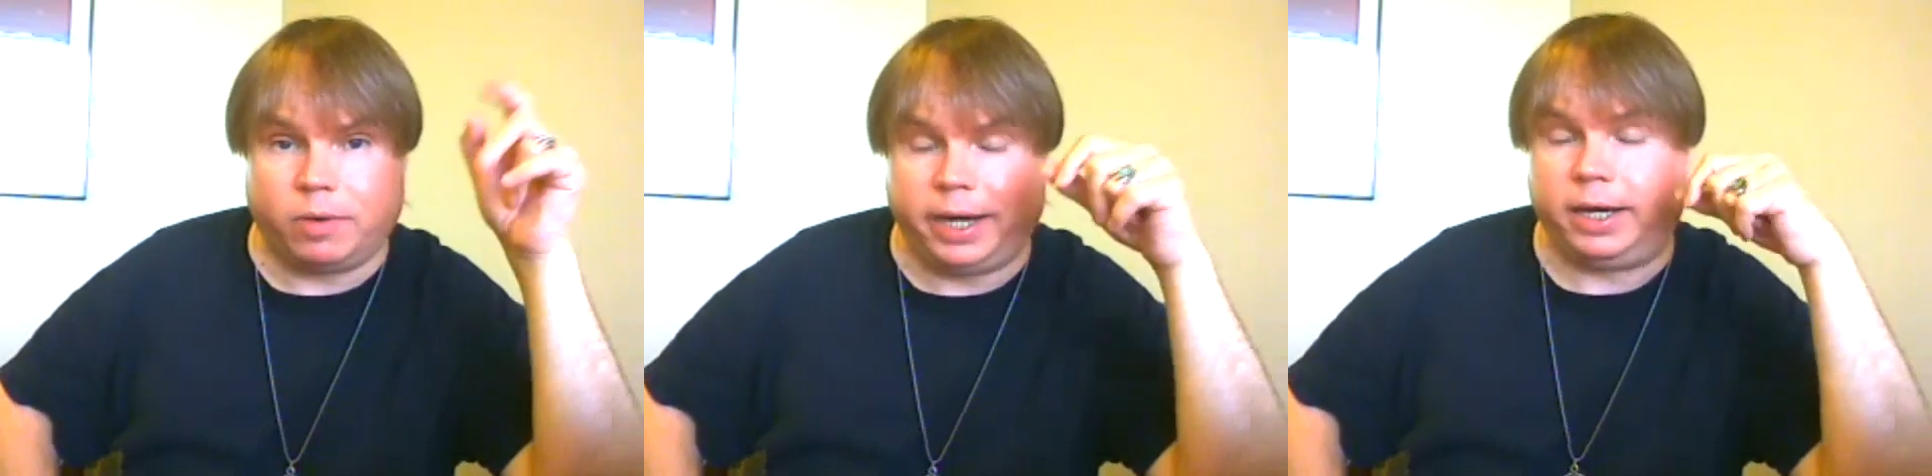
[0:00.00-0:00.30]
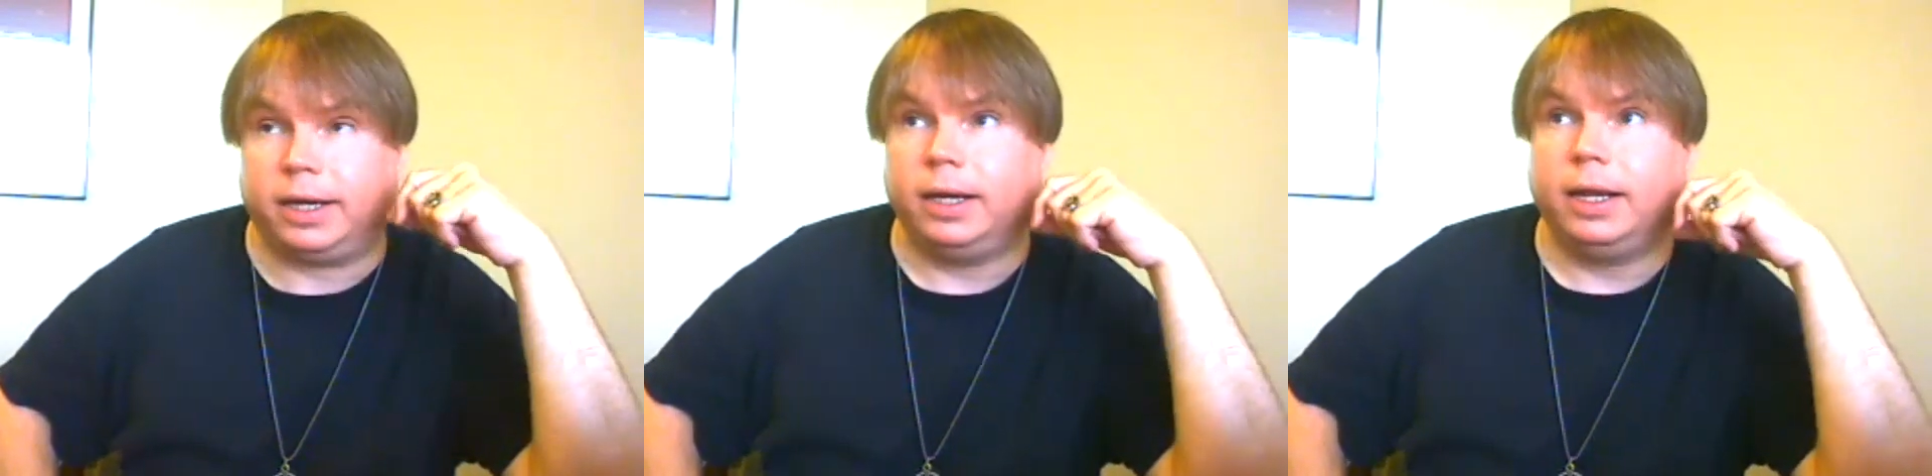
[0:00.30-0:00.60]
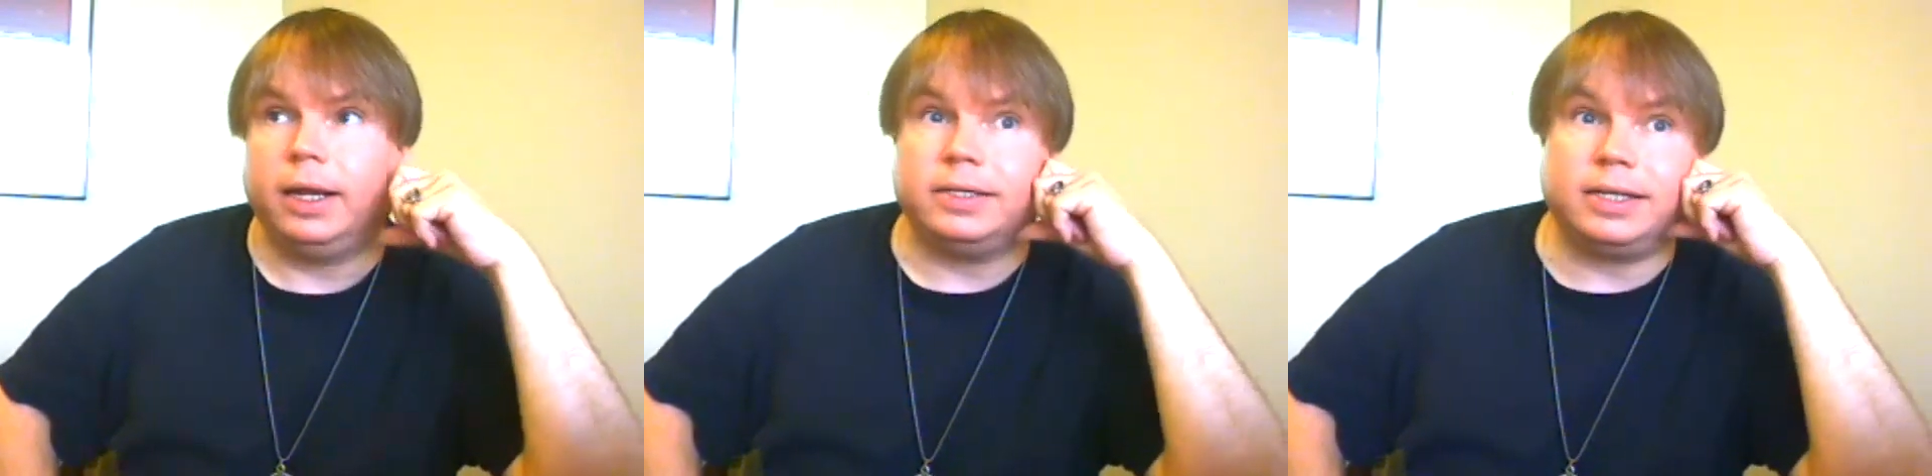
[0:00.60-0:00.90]
writing,
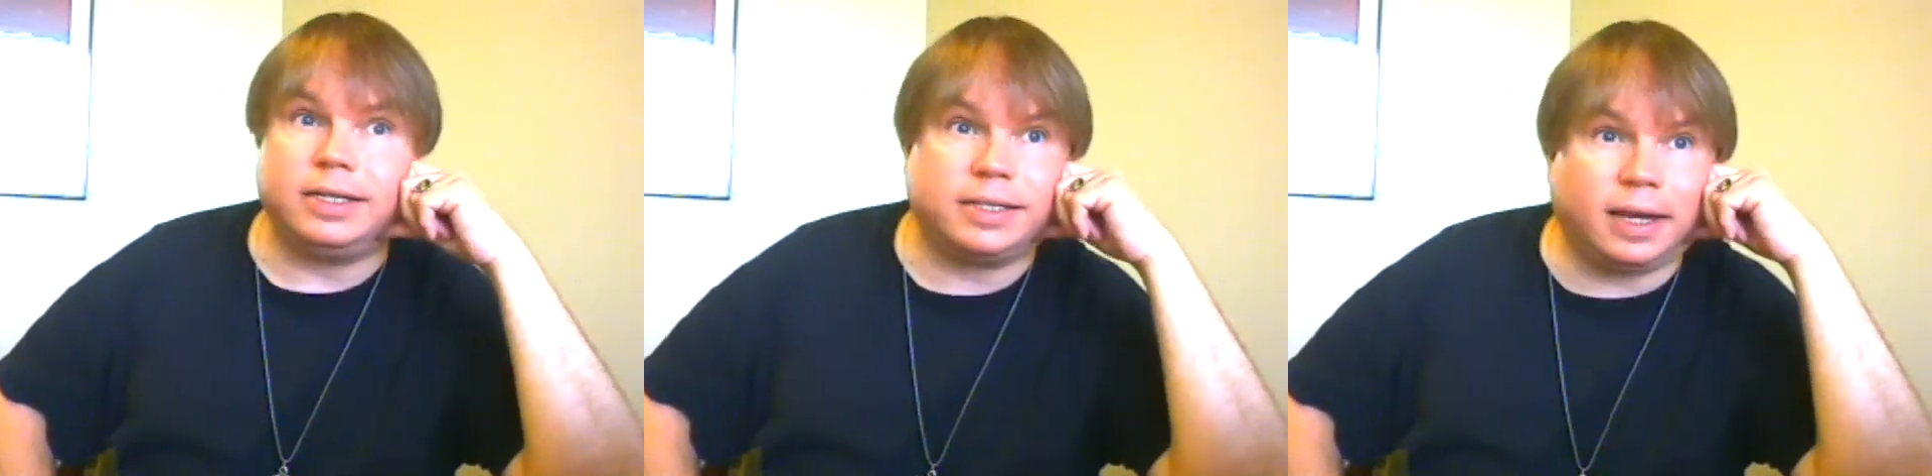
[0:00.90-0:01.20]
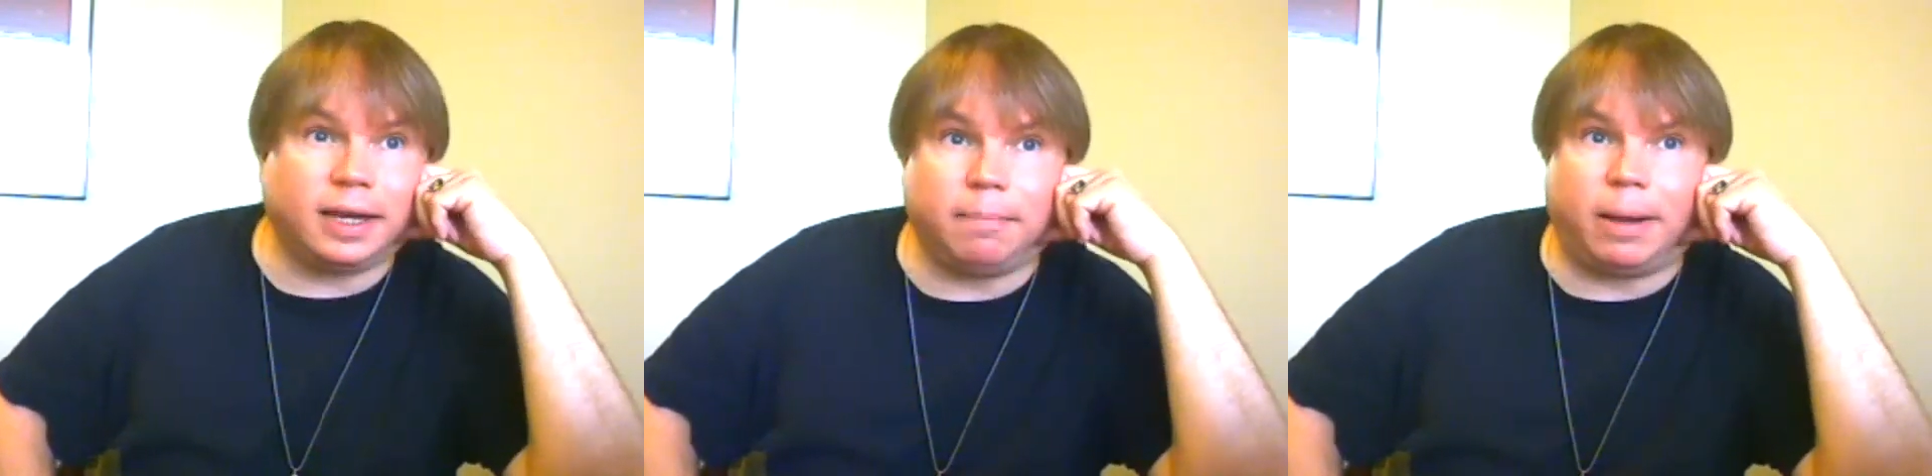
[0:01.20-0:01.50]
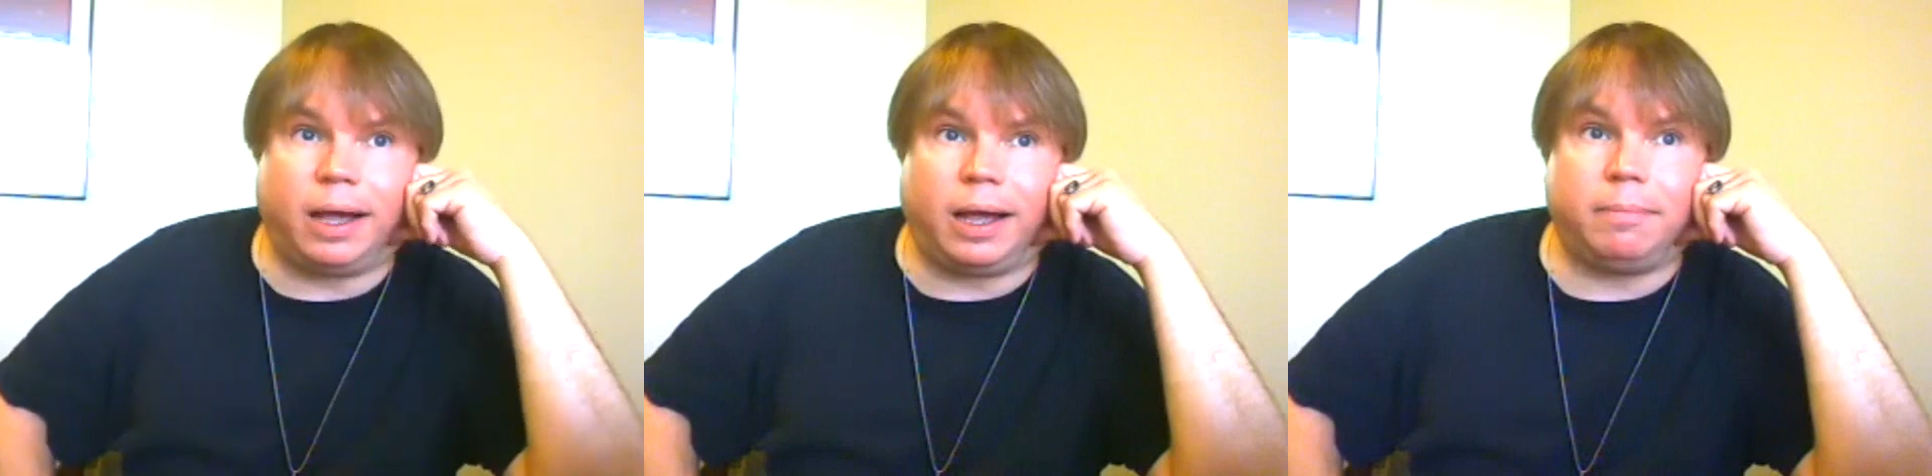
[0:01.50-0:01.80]
says, Psychic
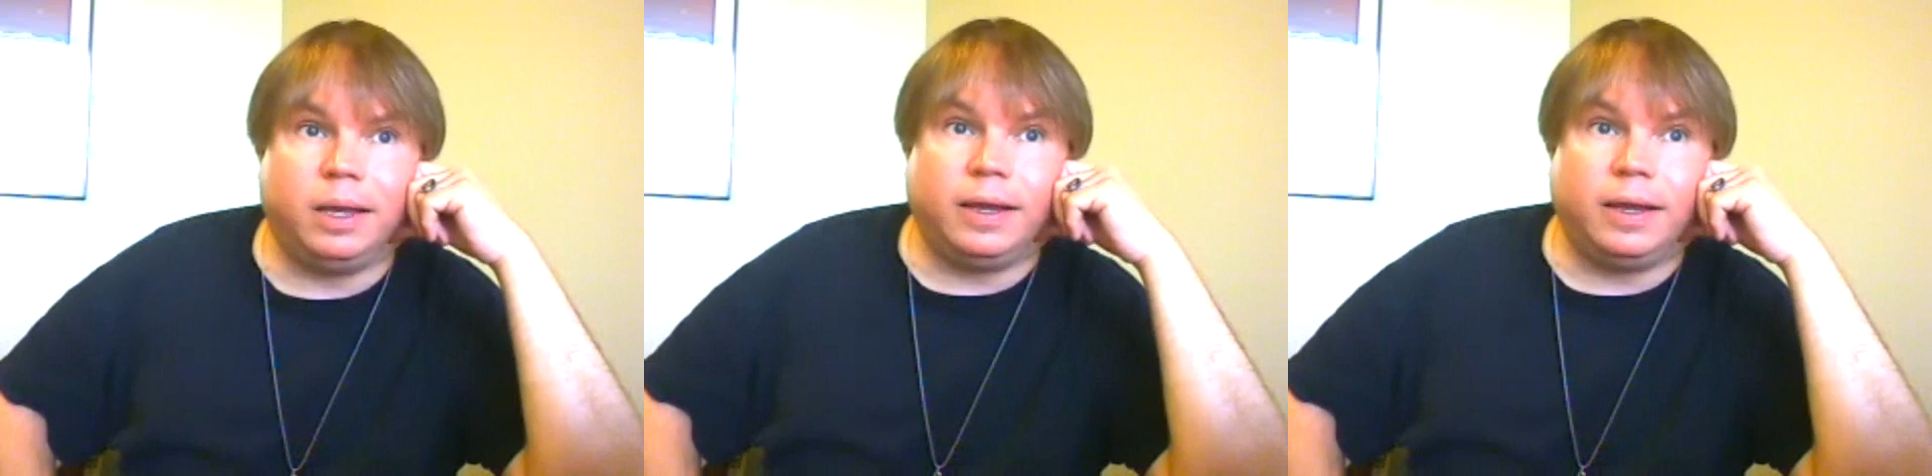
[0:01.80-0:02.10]
Bob,